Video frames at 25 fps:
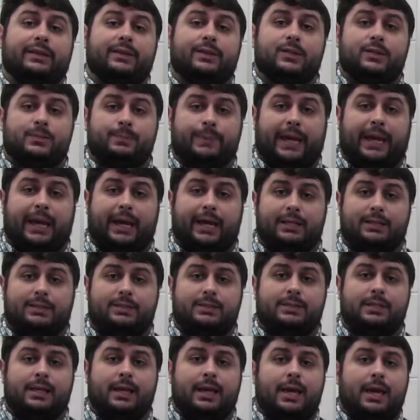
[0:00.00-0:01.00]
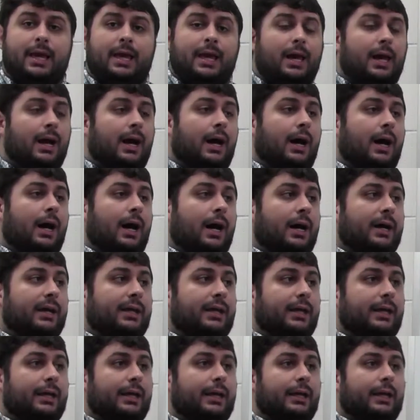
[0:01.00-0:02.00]
in the spans
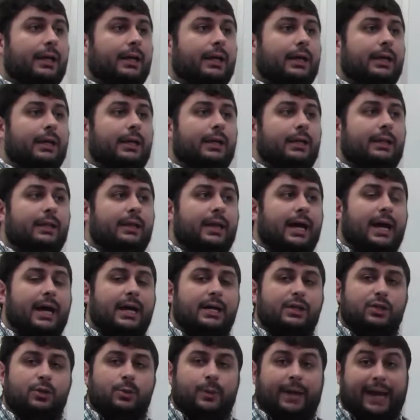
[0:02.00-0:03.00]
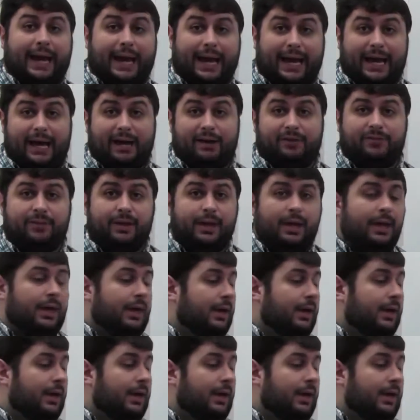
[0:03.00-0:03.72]
that you have.